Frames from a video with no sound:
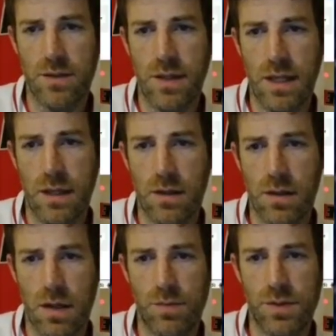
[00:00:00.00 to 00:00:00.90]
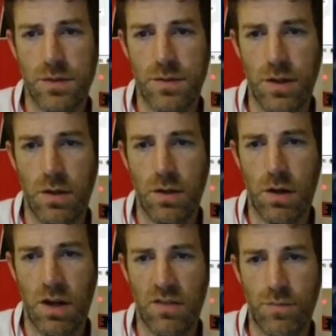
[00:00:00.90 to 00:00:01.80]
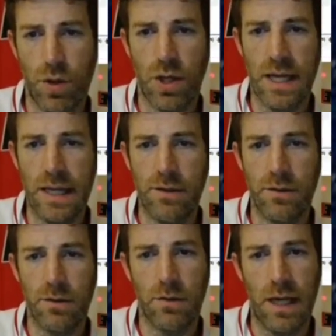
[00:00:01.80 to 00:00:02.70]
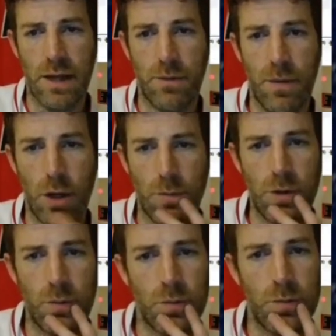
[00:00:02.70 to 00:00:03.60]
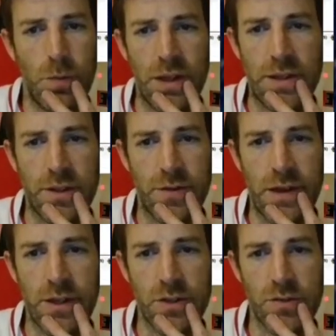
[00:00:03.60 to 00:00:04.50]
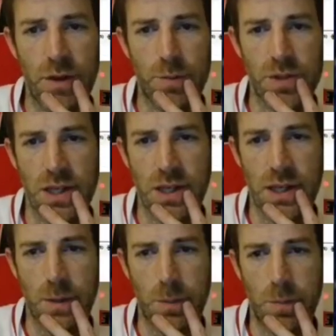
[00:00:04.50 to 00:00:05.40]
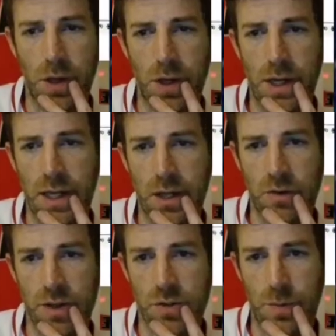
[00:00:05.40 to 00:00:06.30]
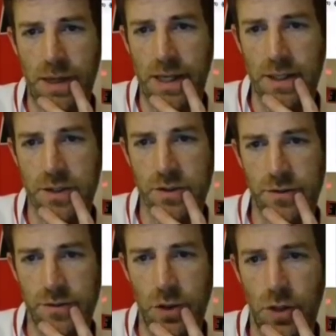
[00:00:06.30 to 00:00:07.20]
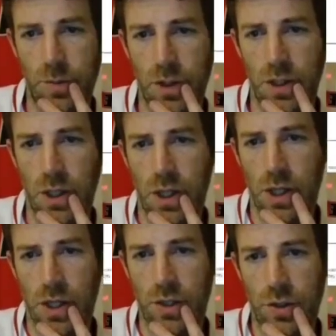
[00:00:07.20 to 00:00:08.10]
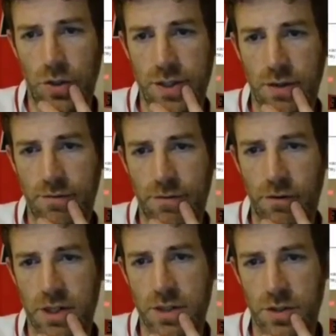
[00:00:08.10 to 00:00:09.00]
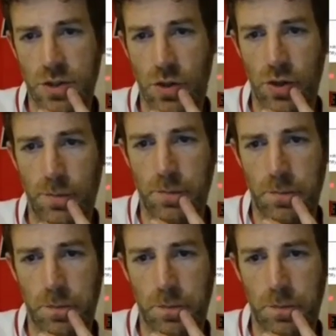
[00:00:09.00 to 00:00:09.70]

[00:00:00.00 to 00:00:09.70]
the clubs that I've put in at the moment. My defenders representing Burnley, Crystal Palace, Fulham, Nottingham Forest and Tottenham.